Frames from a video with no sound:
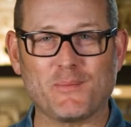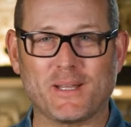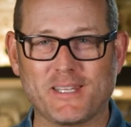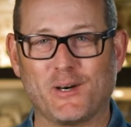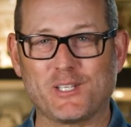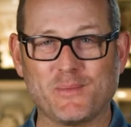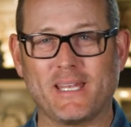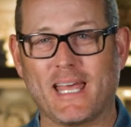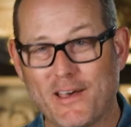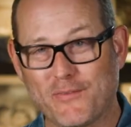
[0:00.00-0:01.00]
about the ultimate
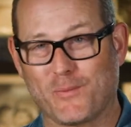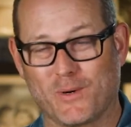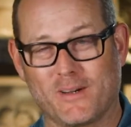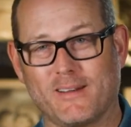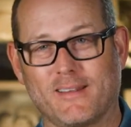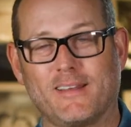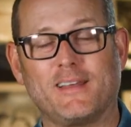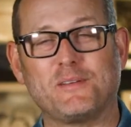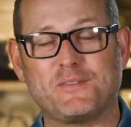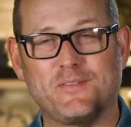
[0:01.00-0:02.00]
F word.
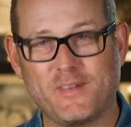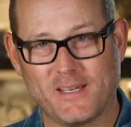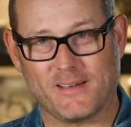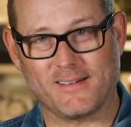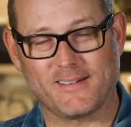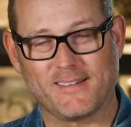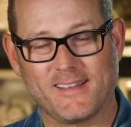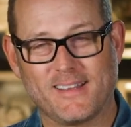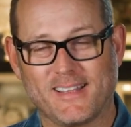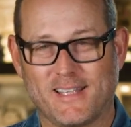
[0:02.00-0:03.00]
Fear
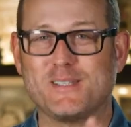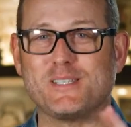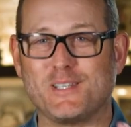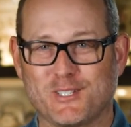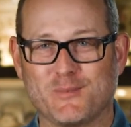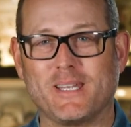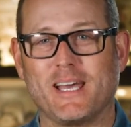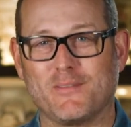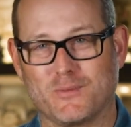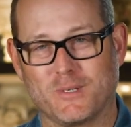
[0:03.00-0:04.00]
is the ultimate
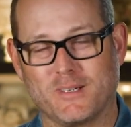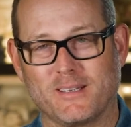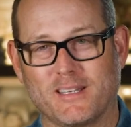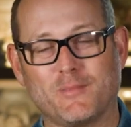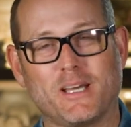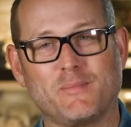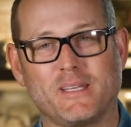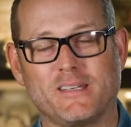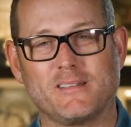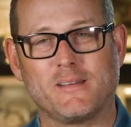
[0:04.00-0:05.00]
F word, in my
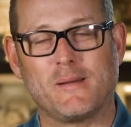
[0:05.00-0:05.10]
opinion.